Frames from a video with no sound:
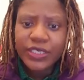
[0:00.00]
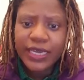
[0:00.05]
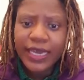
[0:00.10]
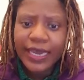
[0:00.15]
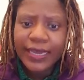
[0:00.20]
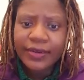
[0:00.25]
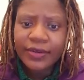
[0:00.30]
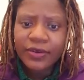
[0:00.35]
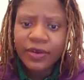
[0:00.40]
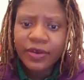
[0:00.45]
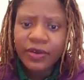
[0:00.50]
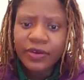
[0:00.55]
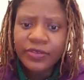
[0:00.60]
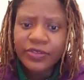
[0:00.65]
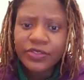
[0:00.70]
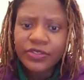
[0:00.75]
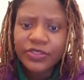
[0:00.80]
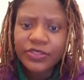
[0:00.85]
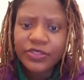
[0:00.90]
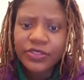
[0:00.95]

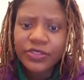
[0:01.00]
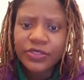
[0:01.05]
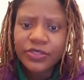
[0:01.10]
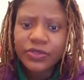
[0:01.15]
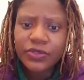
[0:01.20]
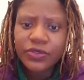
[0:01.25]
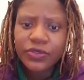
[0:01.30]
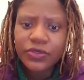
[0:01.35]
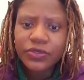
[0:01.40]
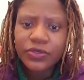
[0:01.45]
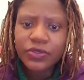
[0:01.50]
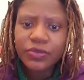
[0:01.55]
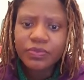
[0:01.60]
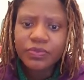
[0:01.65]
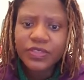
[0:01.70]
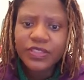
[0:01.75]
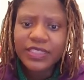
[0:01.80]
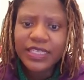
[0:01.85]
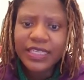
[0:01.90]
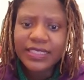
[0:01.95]
cannot,
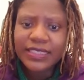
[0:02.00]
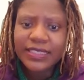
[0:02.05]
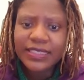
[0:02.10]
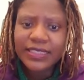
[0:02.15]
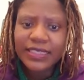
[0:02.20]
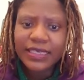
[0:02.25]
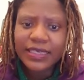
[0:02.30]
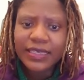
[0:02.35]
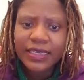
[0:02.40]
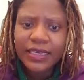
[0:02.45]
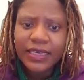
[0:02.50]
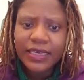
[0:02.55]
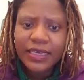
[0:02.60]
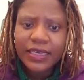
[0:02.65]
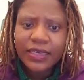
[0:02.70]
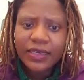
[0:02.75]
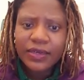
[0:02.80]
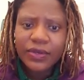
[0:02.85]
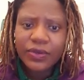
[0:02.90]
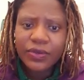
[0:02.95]
let's see,
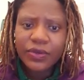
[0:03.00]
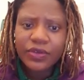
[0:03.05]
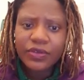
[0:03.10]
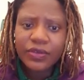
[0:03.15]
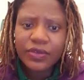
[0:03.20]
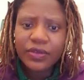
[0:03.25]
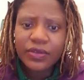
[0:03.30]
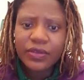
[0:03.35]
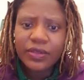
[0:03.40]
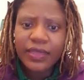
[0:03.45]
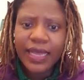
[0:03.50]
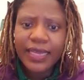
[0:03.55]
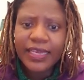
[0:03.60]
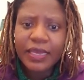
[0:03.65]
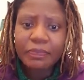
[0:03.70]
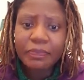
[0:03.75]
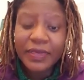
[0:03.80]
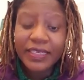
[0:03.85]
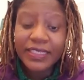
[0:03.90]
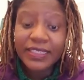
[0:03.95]

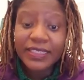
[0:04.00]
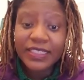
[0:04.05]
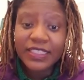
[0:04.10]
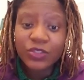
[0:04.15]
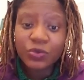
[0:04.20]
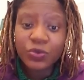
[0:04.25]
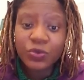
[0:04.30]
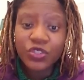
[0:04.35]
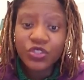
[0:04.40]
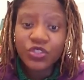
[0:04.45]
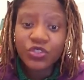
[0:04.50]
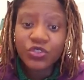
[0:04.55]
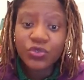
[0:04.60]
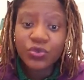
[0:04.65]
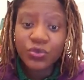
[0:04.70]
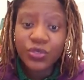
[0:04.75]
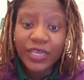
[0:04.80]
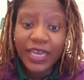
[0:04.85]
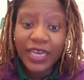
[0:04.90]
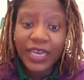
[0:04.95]
like a business which
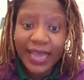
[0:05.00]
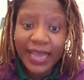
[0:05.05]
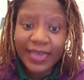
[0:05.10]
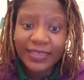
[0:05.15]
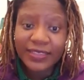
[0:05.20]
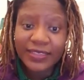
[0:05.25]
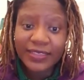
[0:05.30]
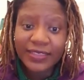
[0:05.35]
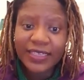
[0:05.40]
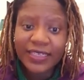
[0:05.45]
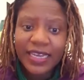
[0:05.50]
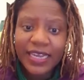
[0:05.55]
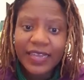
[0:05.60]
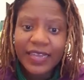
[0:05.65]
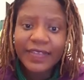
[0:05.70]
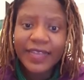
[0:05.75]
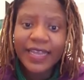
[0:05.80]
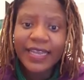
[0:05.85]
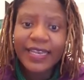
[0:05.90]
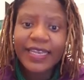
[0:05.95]
you can't.
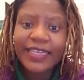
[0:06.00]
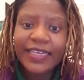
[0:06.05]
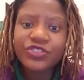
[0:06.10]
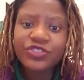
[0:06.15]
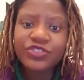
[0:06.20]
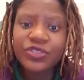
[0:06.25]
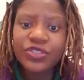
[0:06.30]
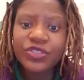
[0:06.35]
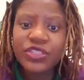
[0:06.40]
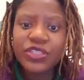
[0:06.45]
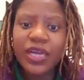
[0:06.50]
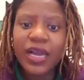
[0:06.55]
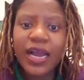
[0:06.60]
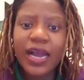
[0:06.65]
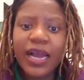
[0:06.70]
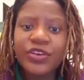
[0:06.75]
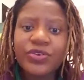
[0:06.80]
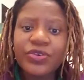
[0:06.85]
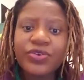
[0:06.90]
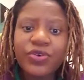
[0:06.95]
The electorate
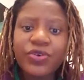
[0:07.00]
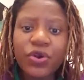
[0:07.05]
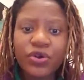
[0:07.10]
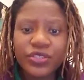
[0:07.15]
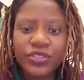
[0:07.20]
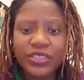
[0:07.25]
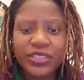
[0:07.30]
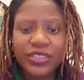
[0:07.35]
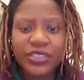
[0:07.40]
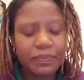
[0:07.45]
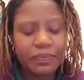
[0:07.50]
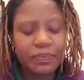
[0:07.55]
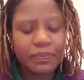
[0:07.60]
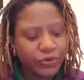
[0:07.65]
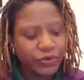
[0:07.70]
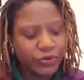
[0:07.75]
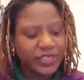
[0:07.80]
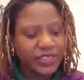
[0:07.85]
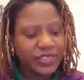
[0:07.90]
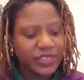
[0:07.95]
are not
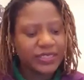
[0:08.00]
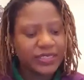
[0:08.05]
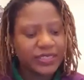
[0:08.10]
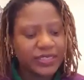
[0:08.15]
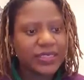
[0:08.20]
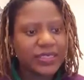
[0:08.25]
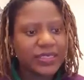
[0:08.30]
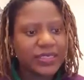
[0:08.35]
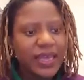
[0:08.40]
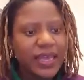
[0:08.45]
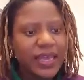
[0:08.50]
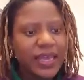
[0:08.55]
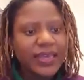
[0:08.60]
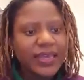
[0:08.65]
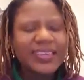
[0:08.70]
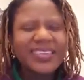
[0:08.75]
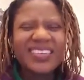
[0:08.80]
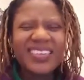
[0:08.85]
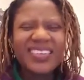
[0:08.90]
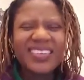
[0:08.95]
employees.
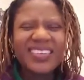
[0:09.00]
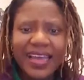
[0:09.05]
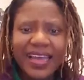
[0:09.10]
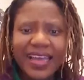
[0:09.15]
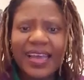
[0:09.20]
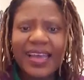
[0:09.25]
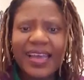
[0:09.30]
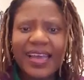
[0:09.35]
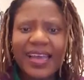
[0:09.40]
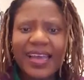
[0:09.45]
Yeah,